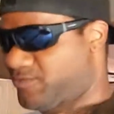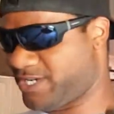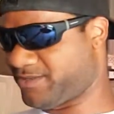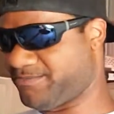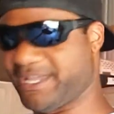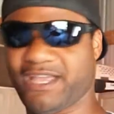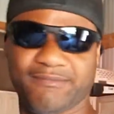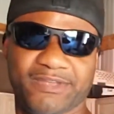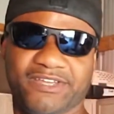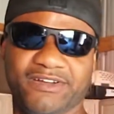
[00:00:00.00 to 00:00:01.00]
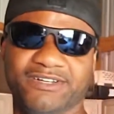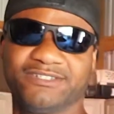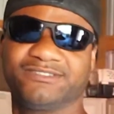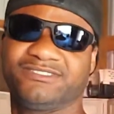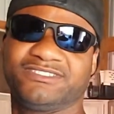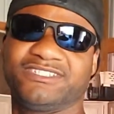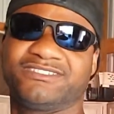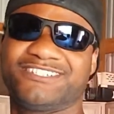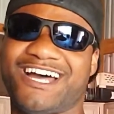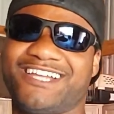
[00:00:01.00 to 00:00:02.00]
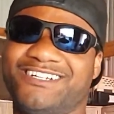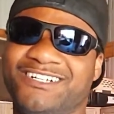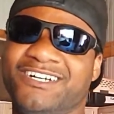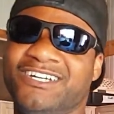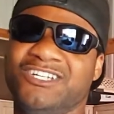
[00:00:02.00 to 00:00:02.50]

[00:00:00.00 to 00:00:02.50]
recommend because it's not a